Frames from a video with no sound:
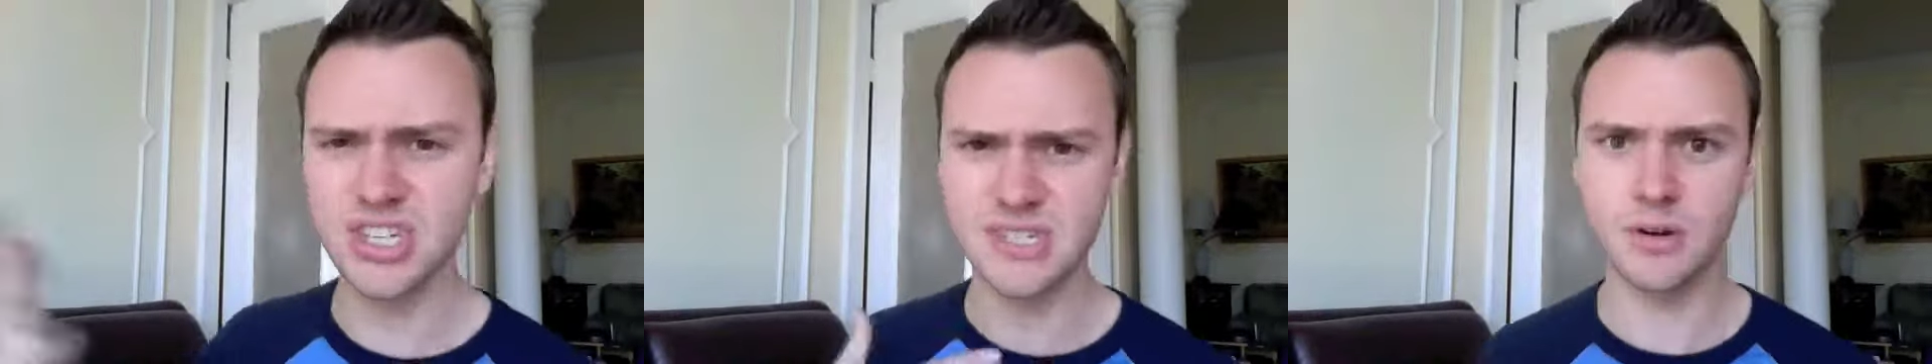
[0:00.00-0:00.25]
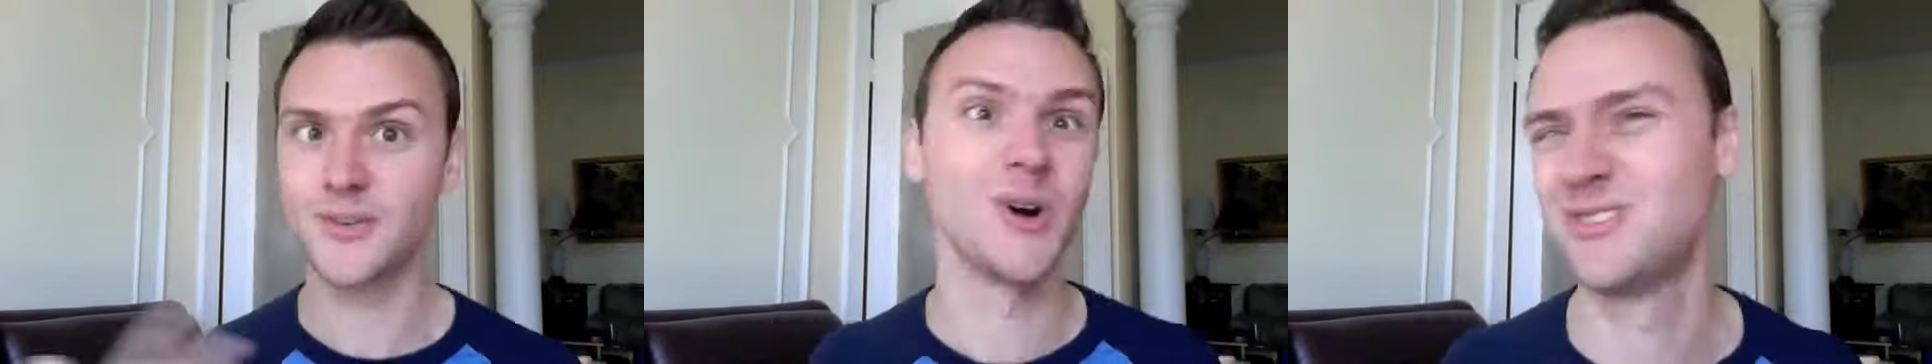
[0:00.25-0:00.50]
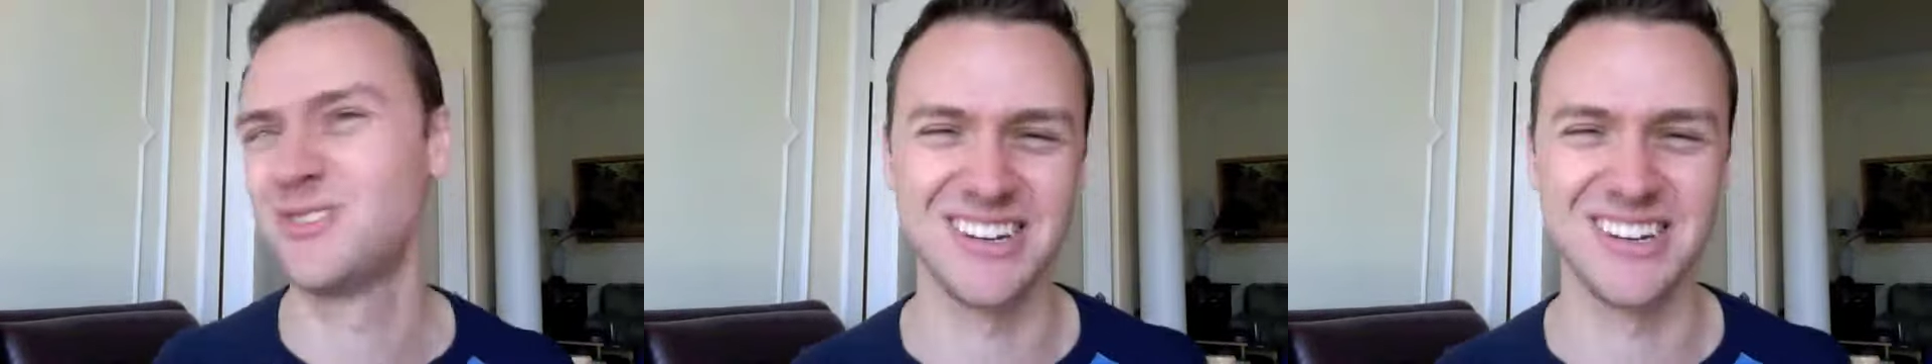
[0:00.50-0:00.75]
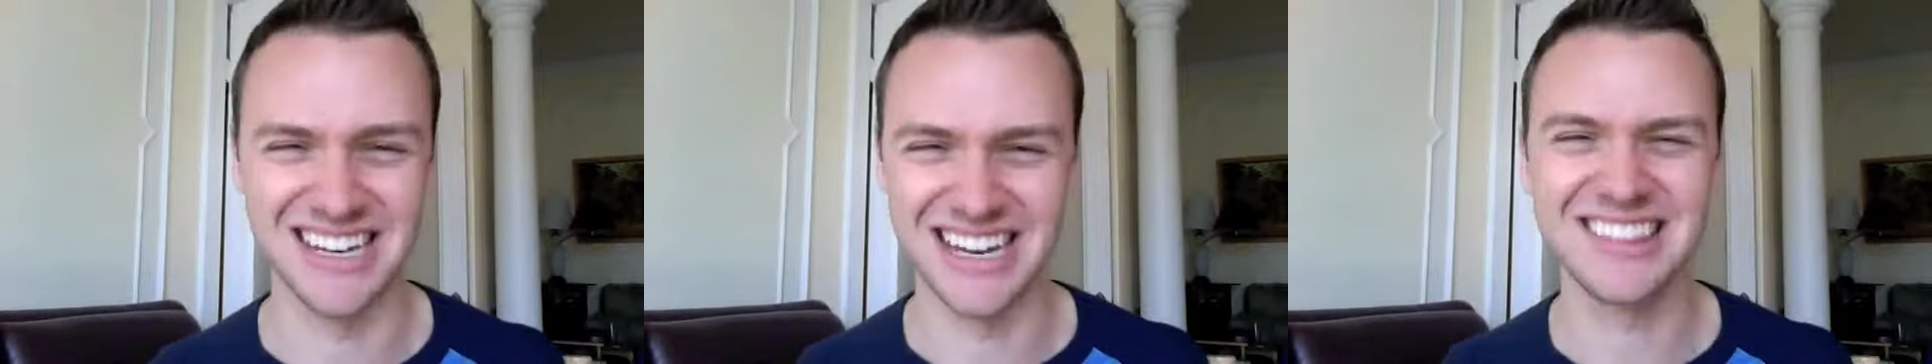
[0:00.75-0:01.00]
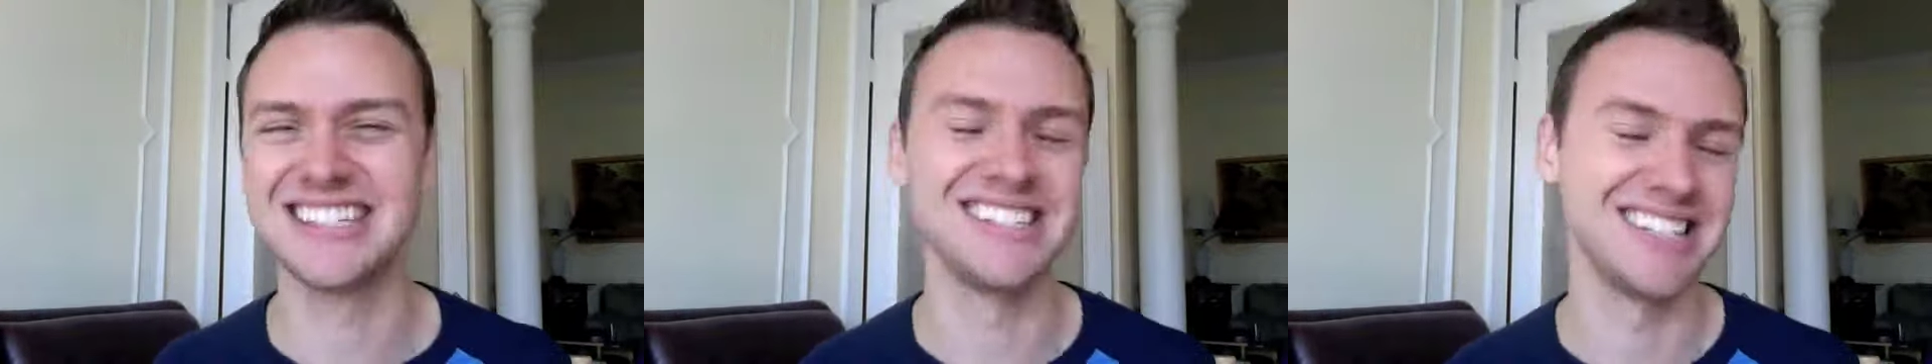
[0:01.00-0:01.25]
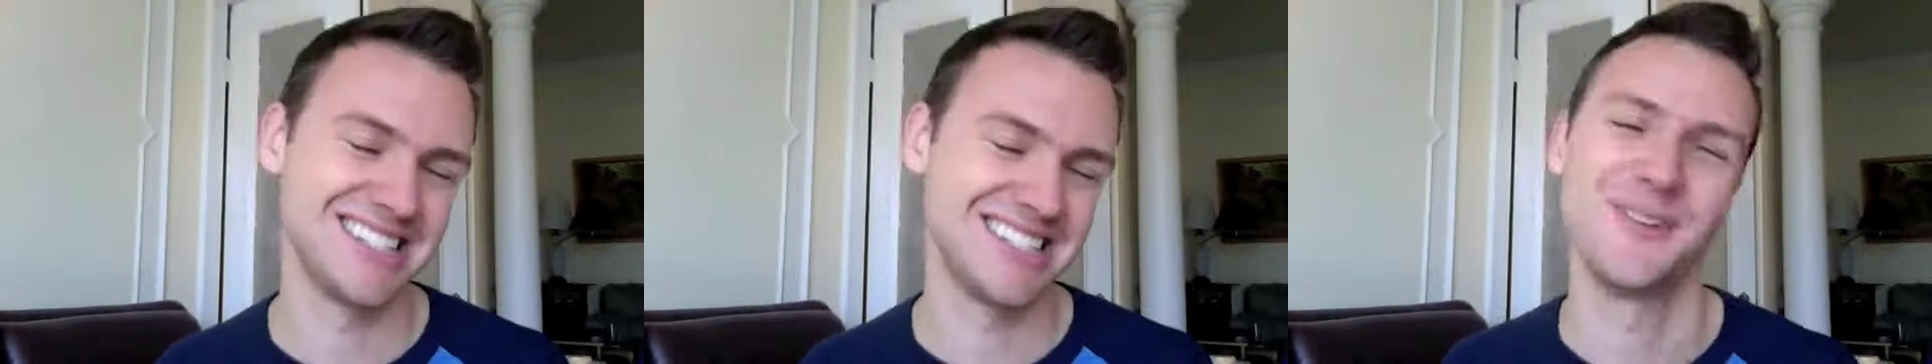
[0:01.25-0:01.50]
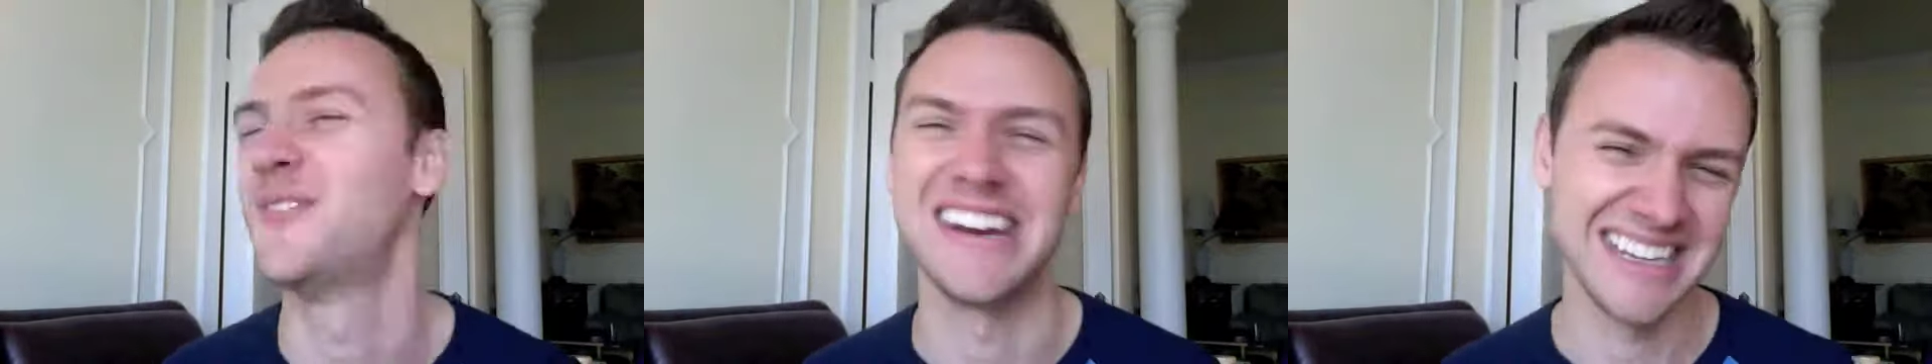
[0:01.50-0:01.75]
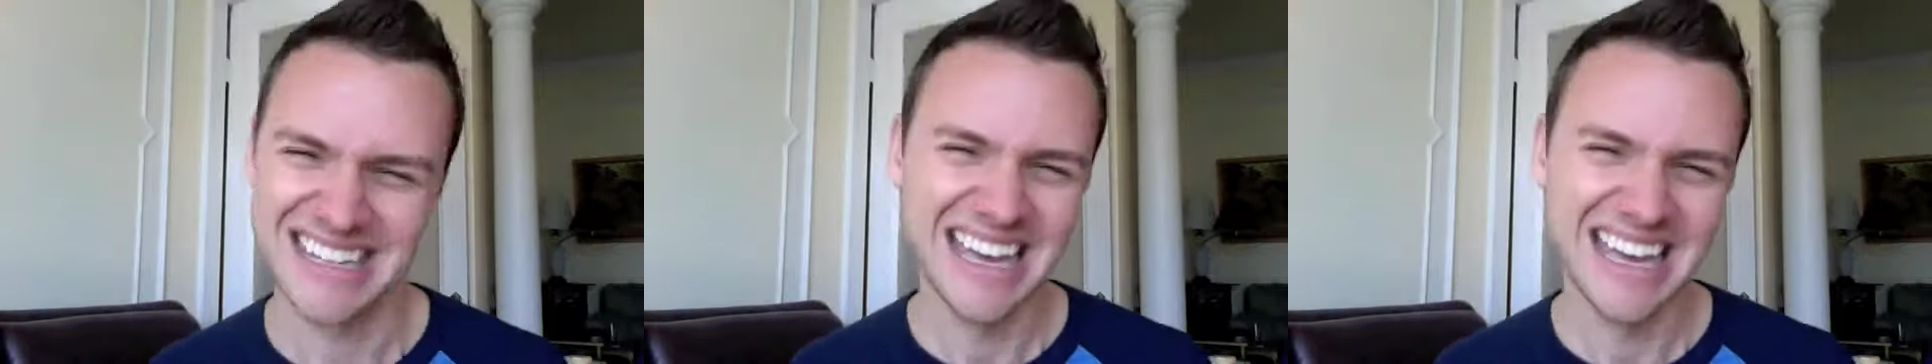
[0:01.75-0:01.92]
and so of course you're Christian, and this is just so funny.